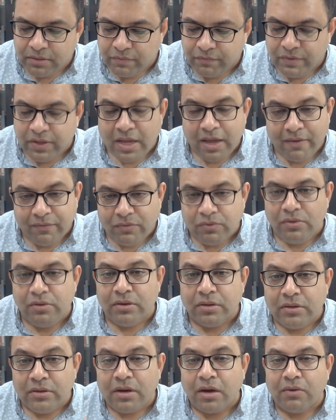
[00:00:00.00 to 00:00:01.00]
We have to
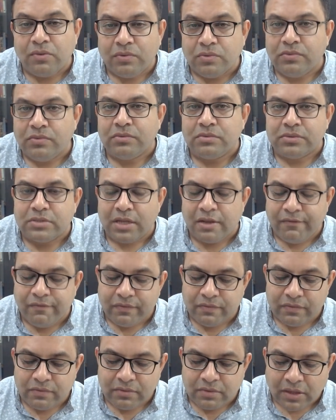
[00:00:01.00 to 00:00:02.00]
learn how to
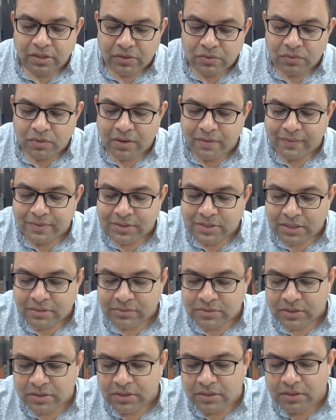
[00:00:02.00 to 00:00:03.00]
self-control
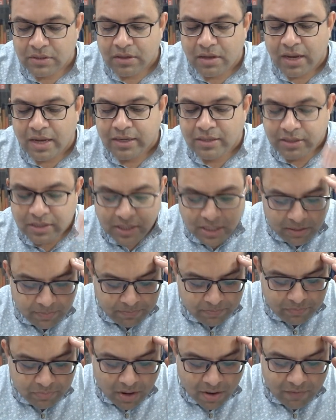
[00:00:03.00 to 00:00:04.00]
ourselves and keep
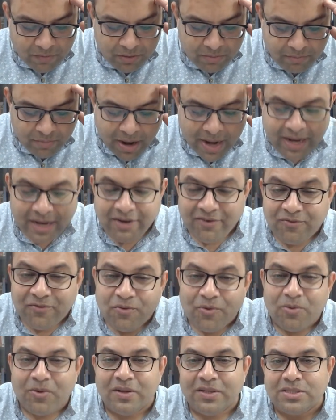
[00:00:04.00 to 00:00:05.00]
our mind
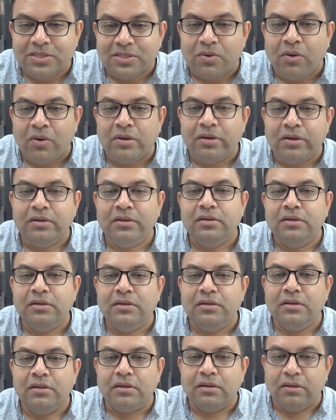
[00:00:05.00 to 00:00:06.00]
focused on,
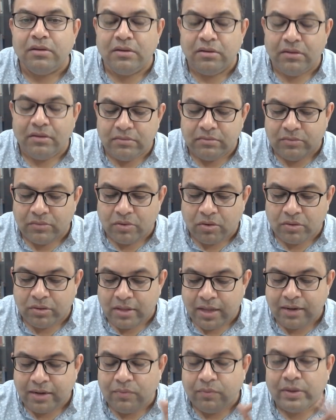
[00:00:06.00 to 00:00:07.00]
uh, on
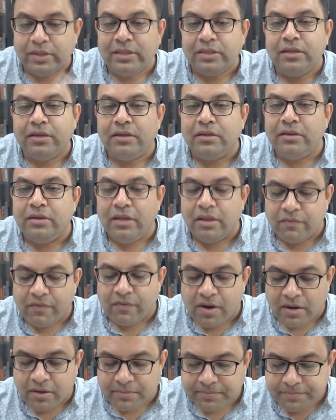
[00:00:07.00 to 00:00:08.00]
that one thing,
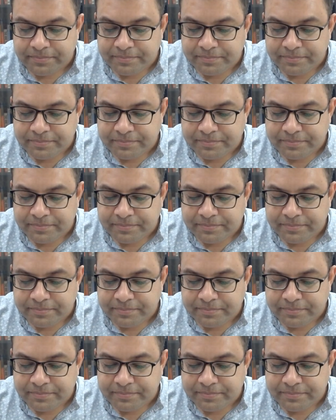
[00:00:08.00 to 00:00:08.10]
nirvana.